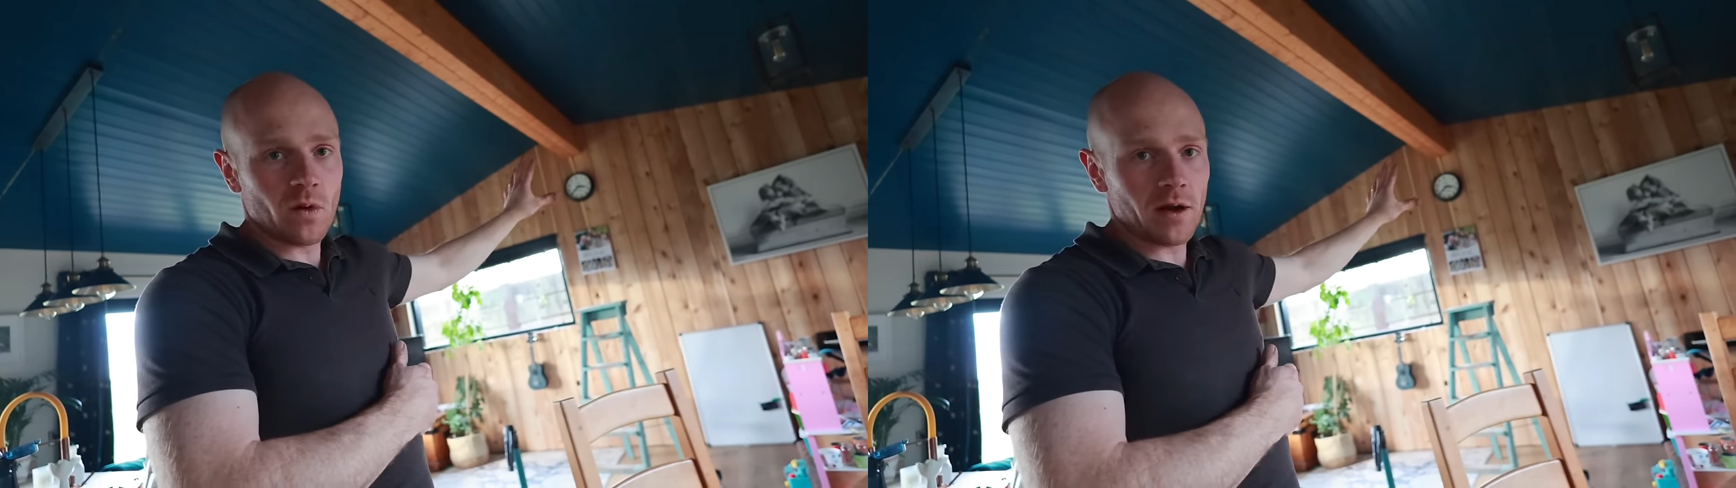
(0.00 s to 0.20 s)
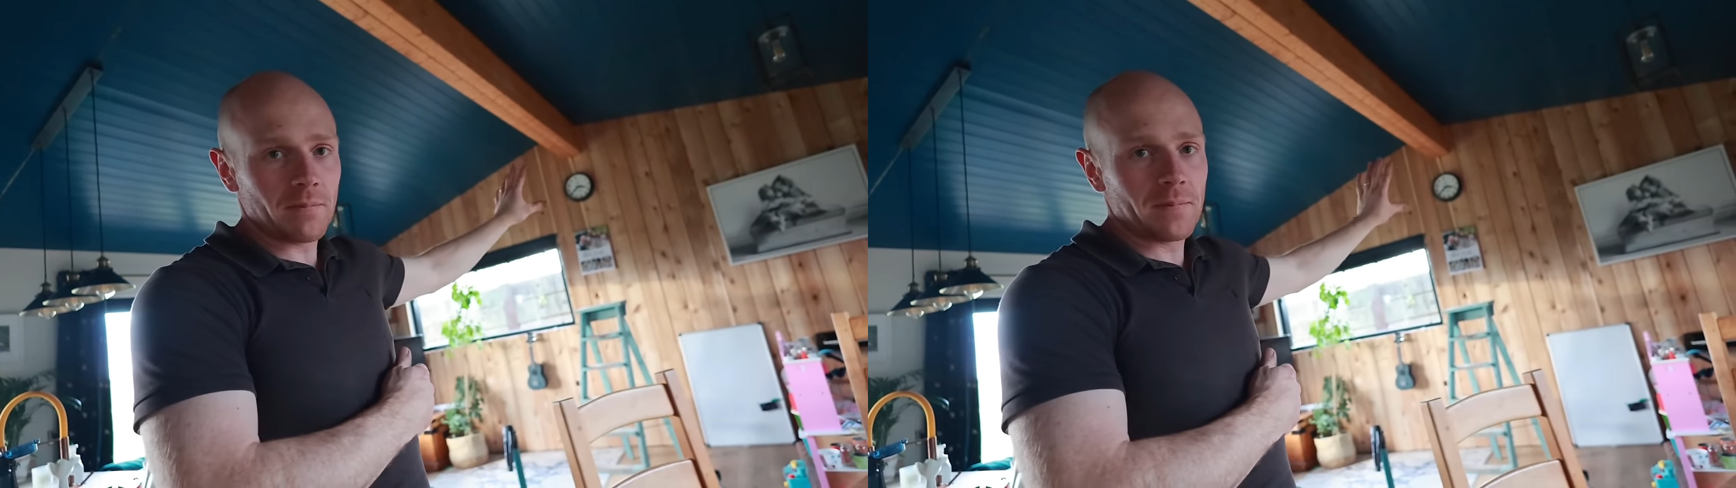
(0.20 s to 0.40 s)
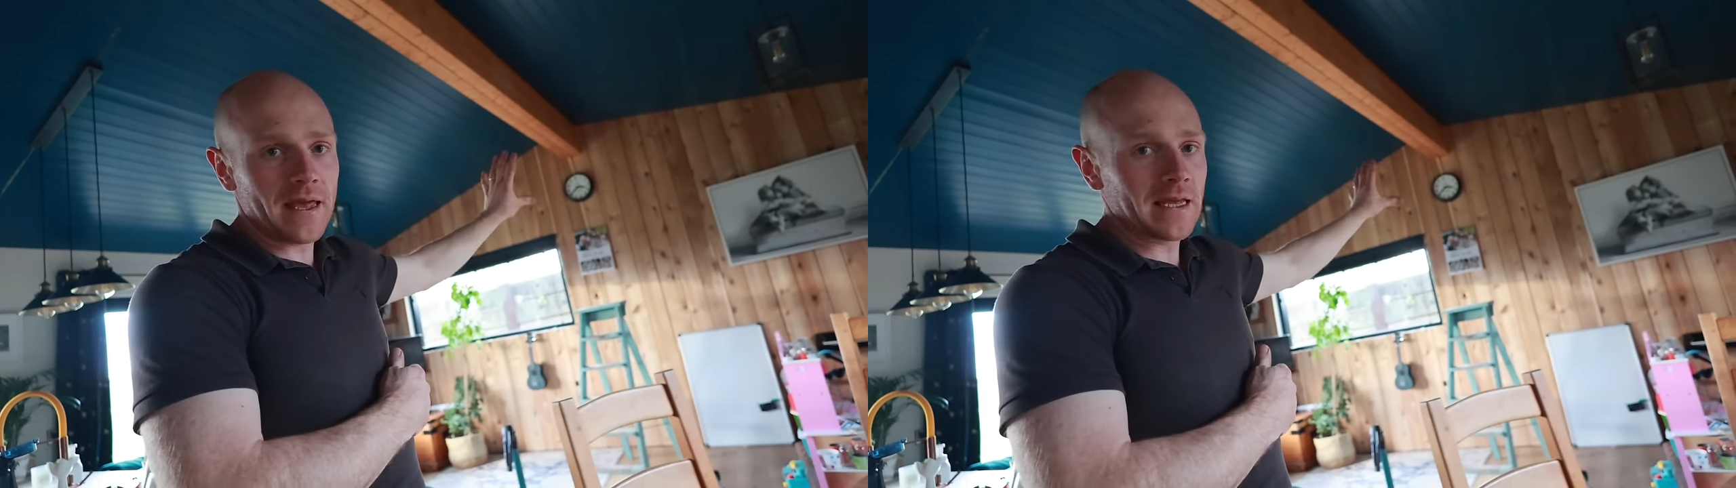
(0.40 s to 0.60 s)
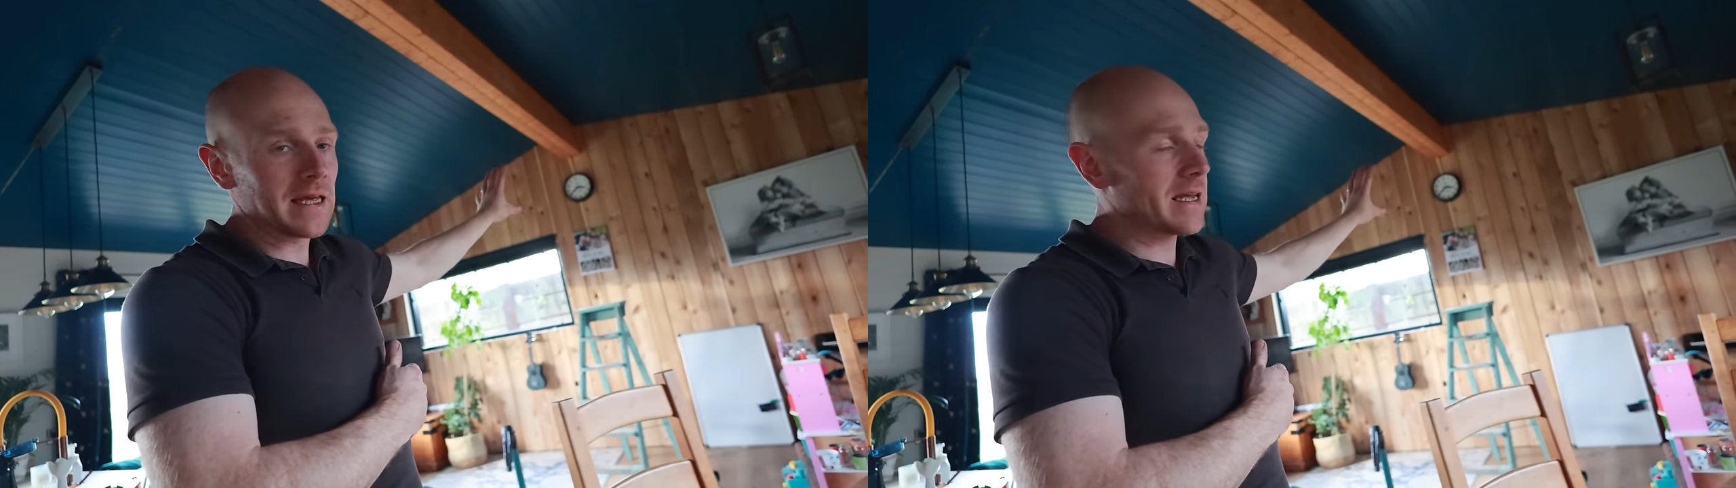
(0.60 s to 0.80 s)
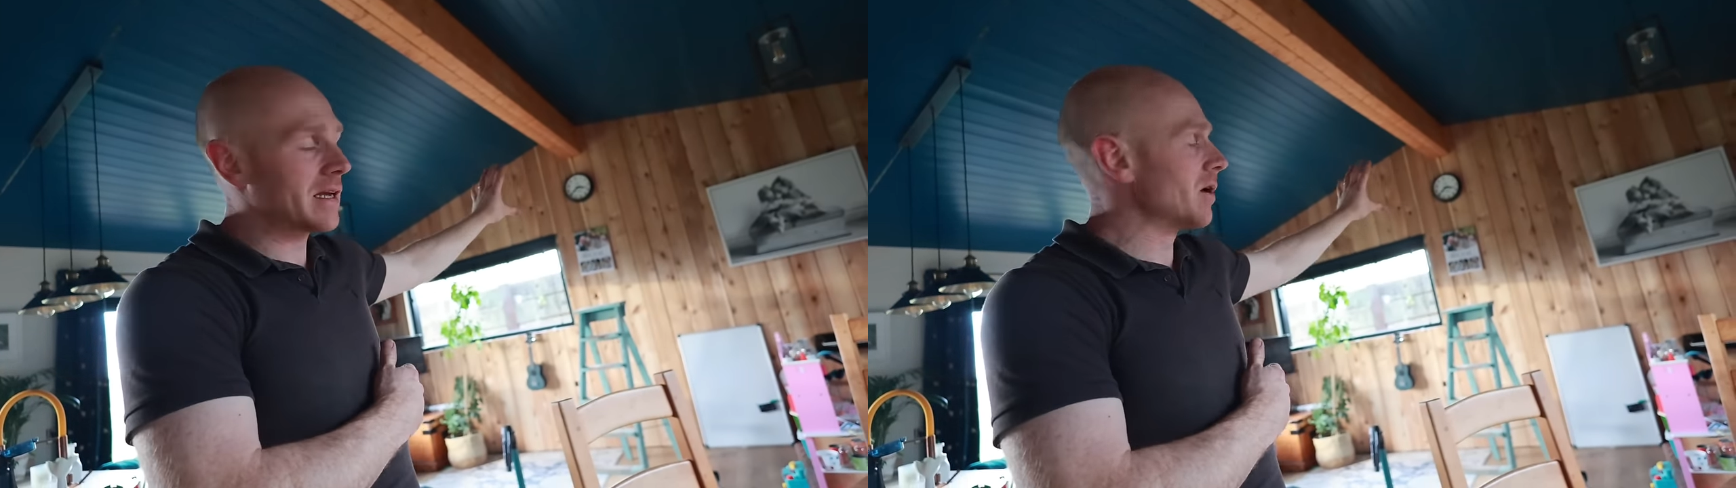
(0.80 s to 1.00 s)
quite a
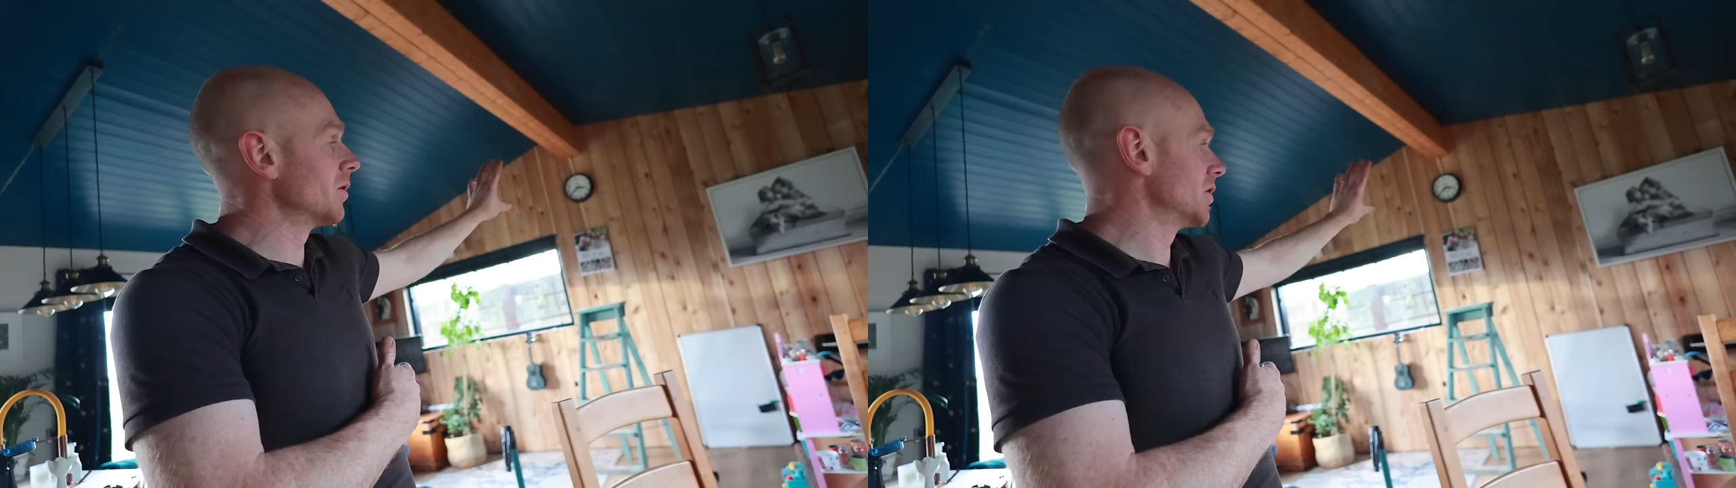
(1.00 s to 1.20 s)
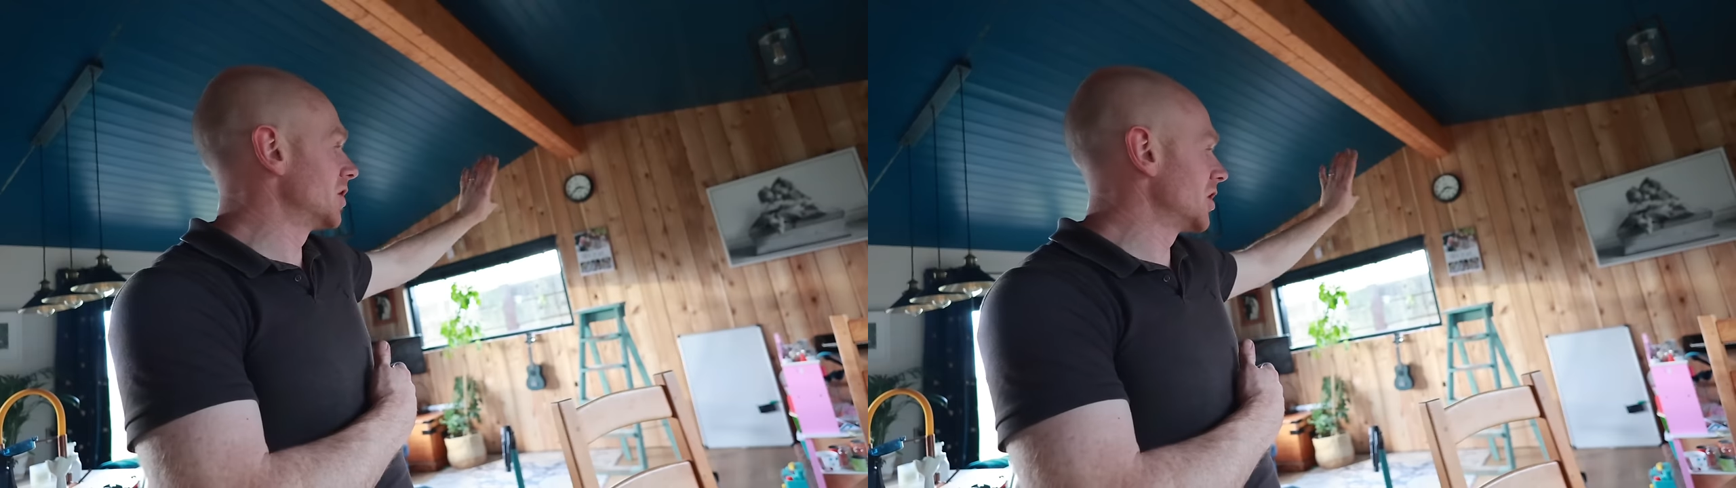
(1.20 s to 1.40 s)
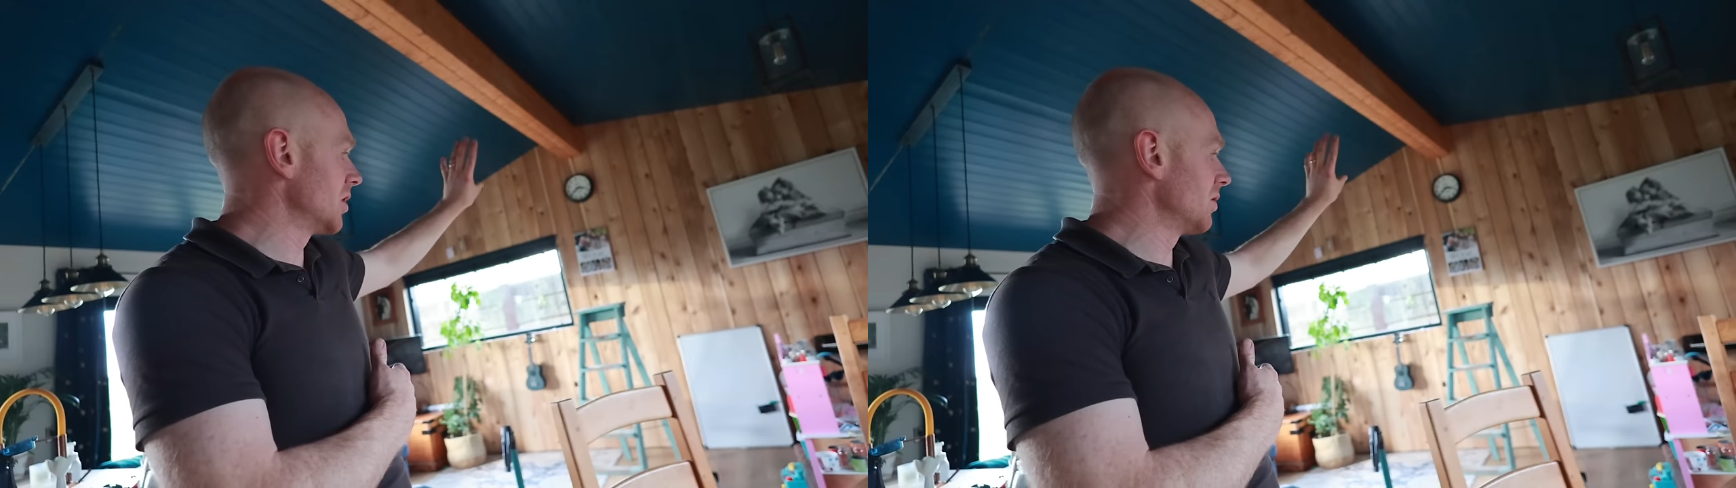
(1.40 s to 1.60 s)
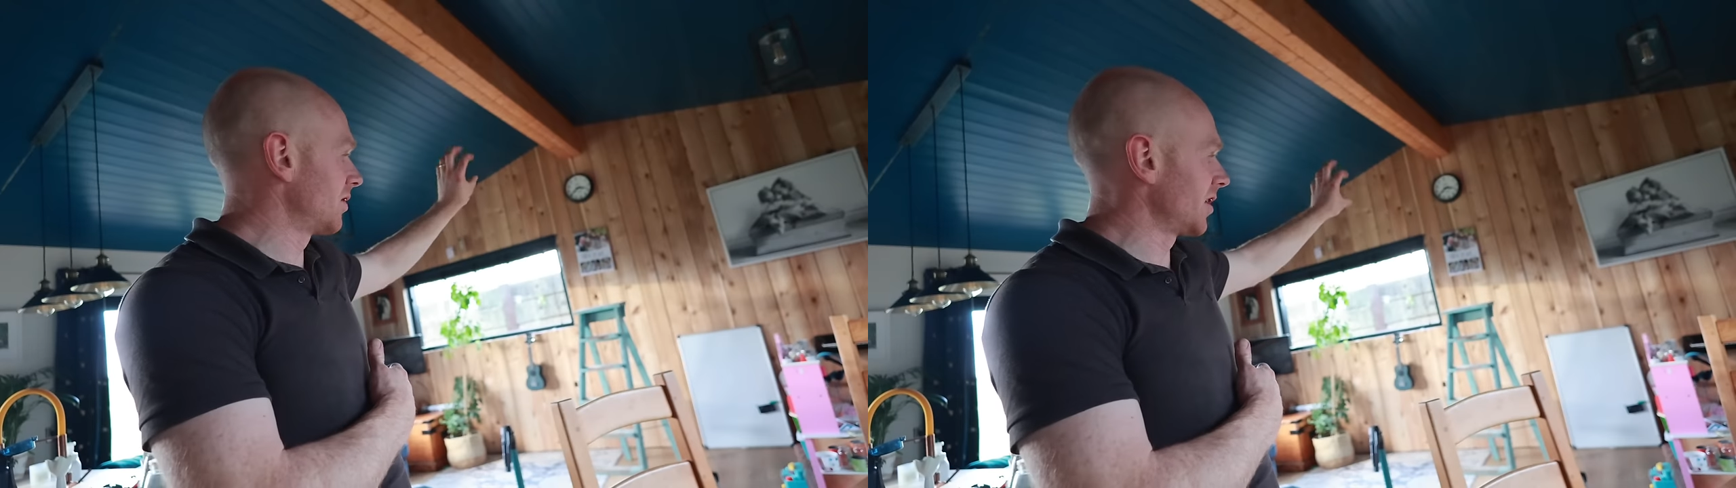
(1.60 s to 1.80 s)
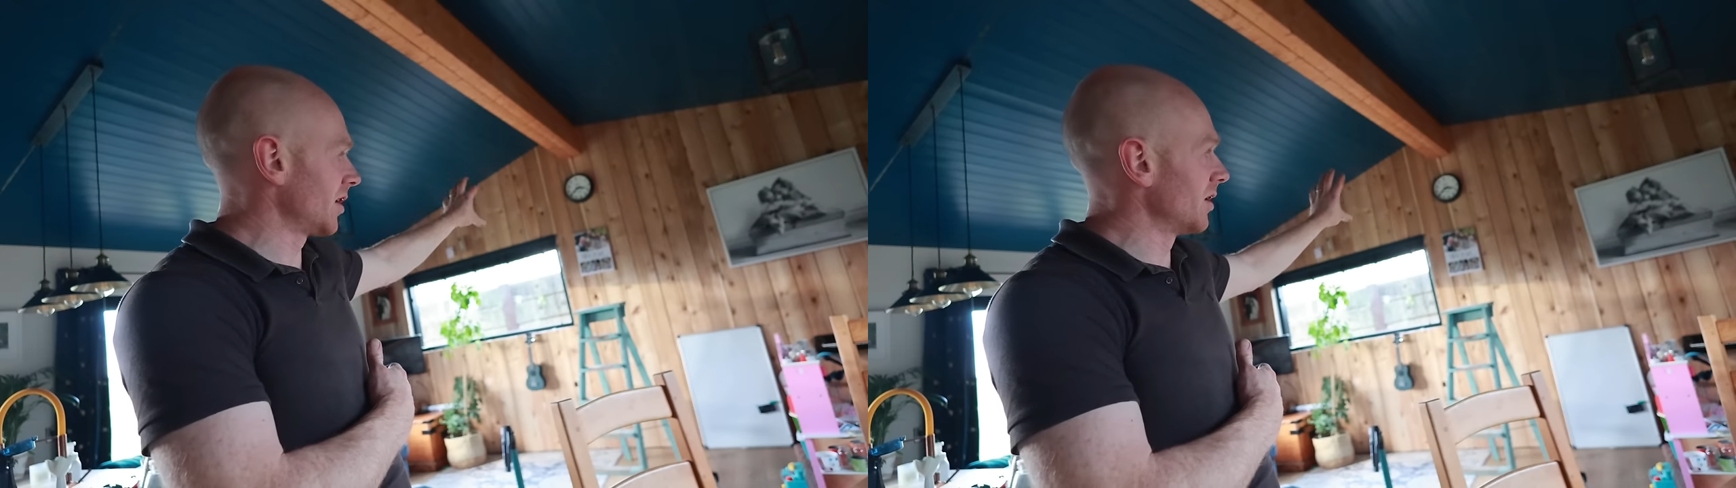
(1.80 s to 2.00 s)
pinky golden hue
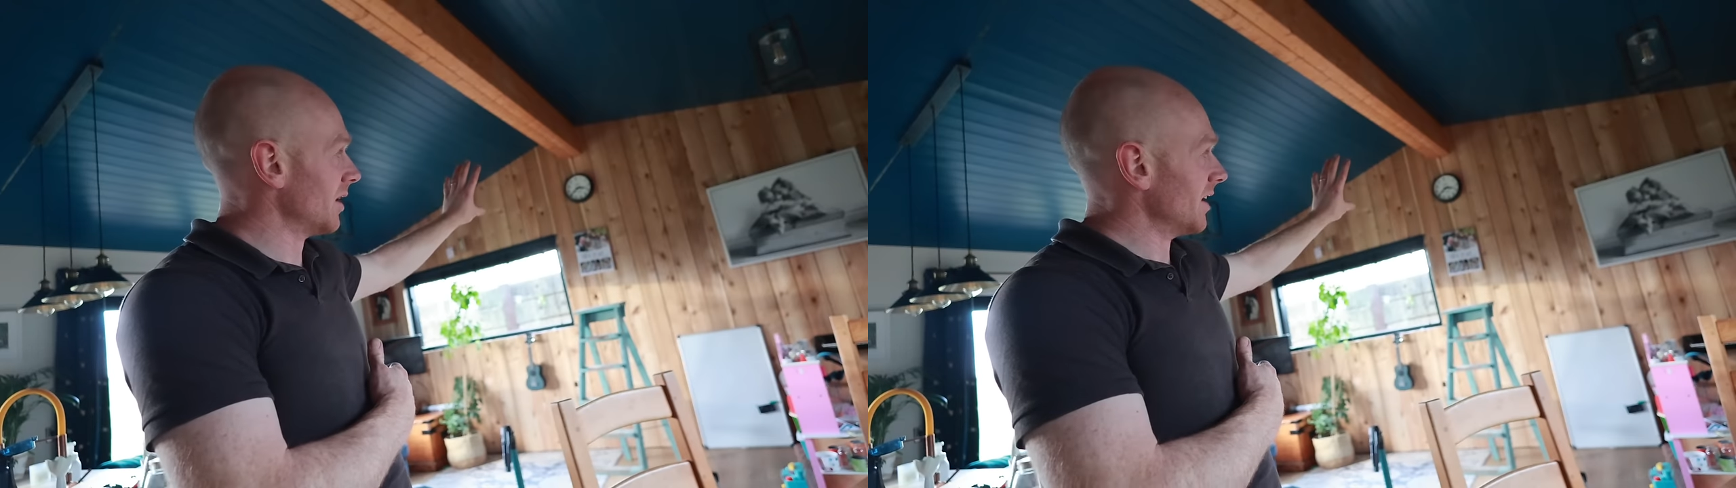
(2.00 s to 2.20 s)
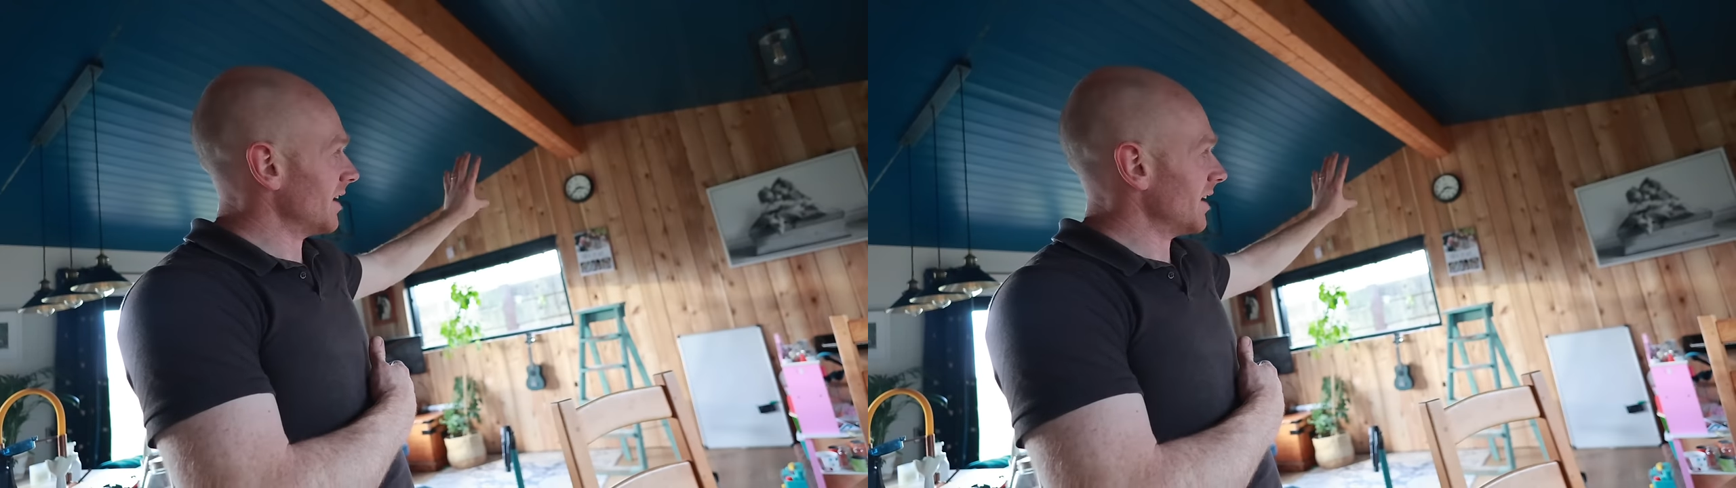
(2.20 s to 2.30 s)
to